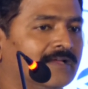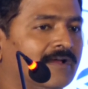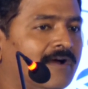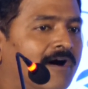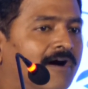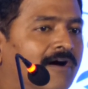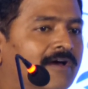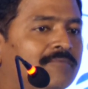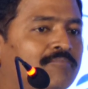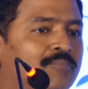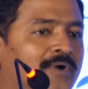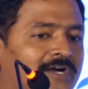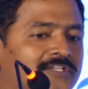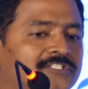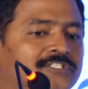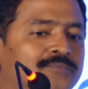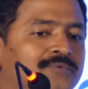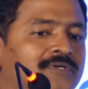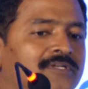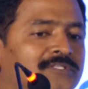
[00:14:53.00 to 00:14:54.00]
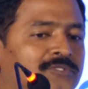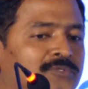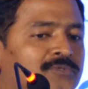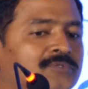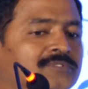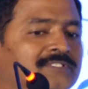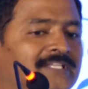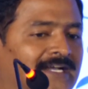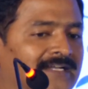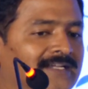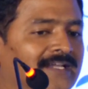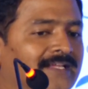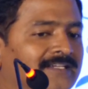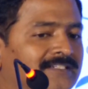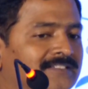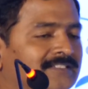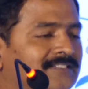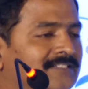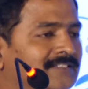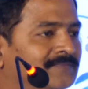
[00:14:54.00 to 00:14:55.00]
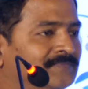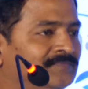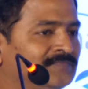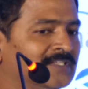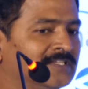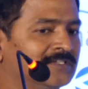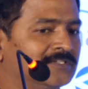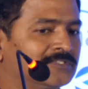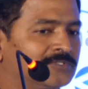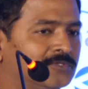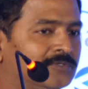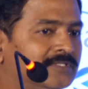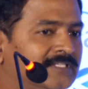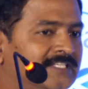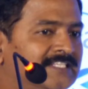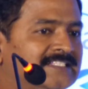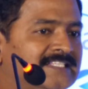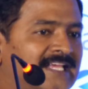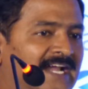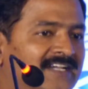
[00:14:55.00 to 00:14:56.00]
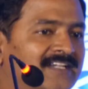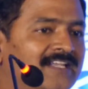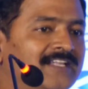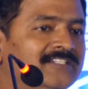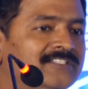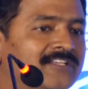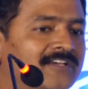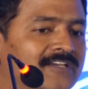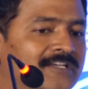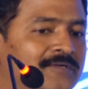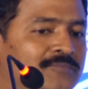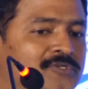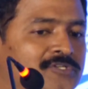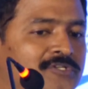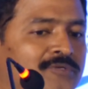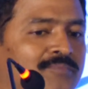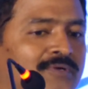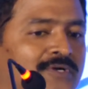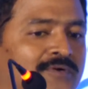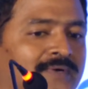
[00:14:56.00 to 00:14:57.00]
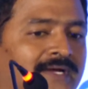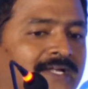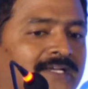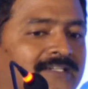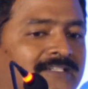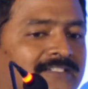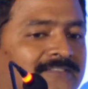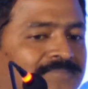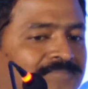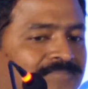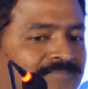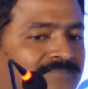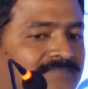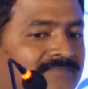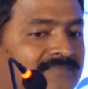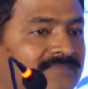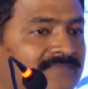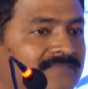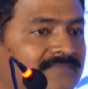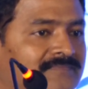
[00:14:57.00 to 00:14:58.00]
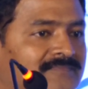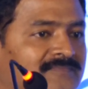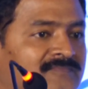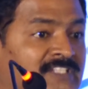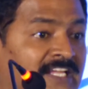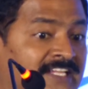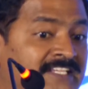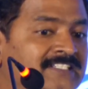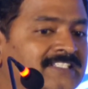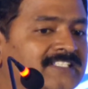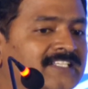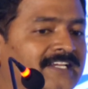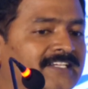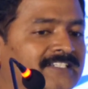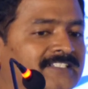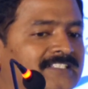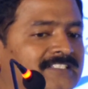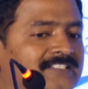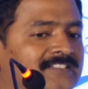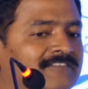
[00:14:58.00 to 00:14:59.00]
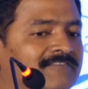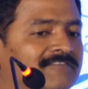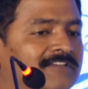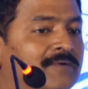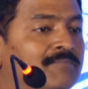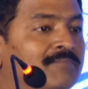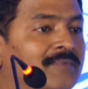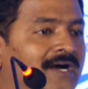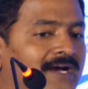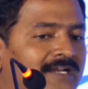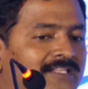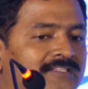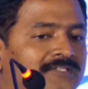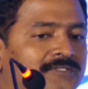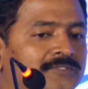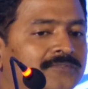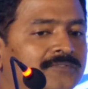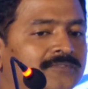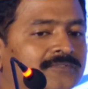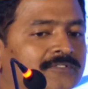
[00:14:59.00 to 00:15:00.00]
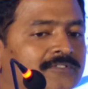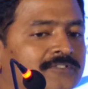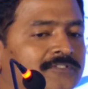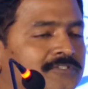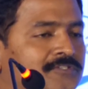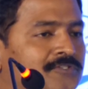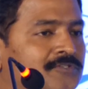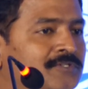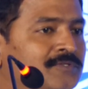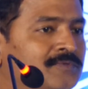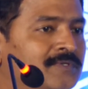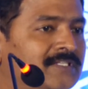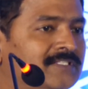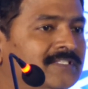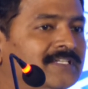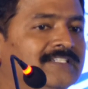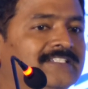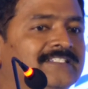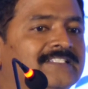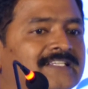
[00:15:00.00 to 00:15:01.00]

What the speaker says: are possible through satellites, So these satellites are able to provide the insights from Earth to universe and its